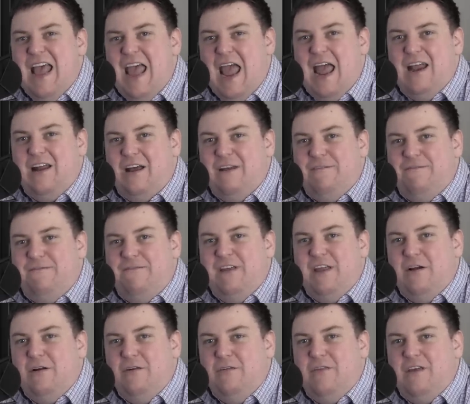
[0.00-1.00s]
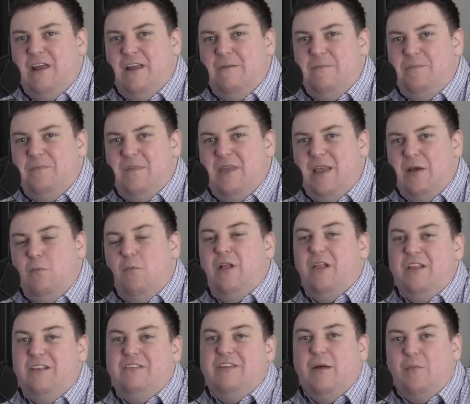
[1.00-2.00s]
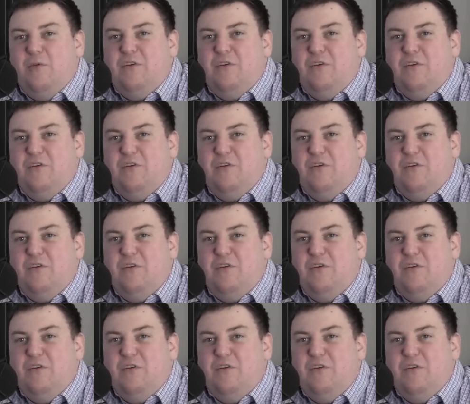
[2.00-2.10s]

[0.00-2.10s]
And I fear that, well, in some